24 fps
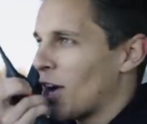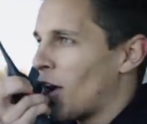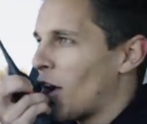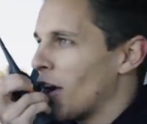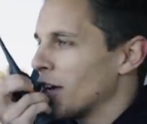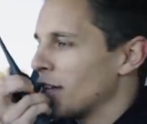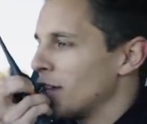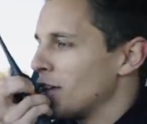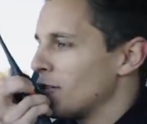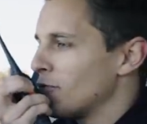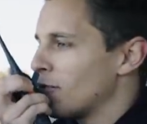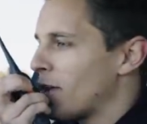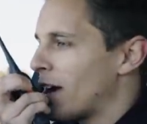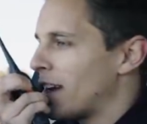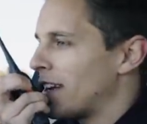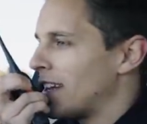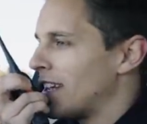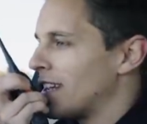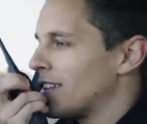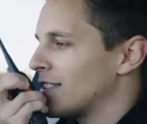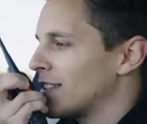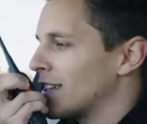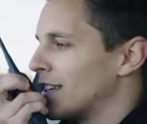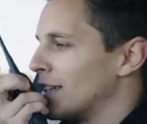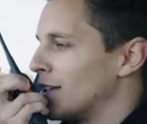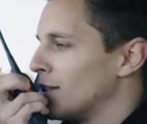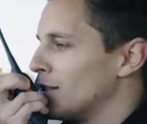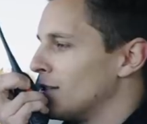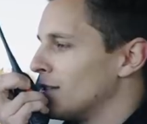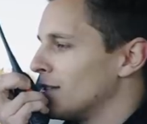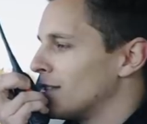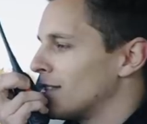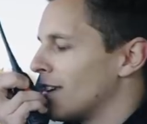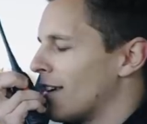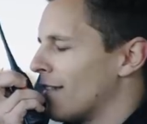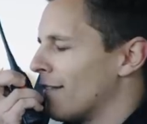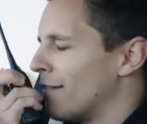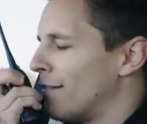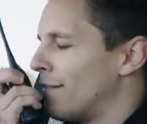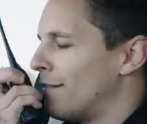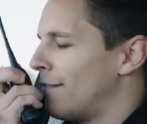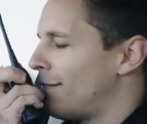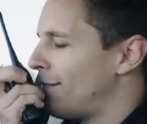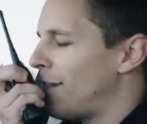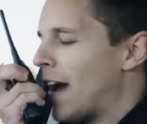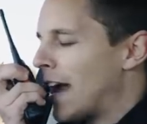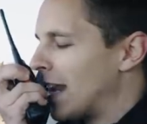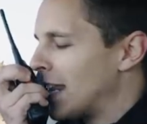Are you ready to lose
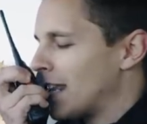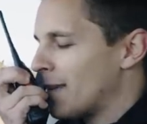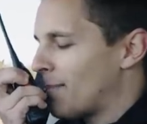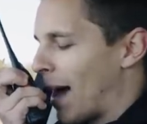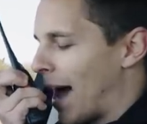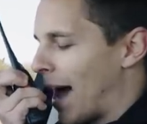very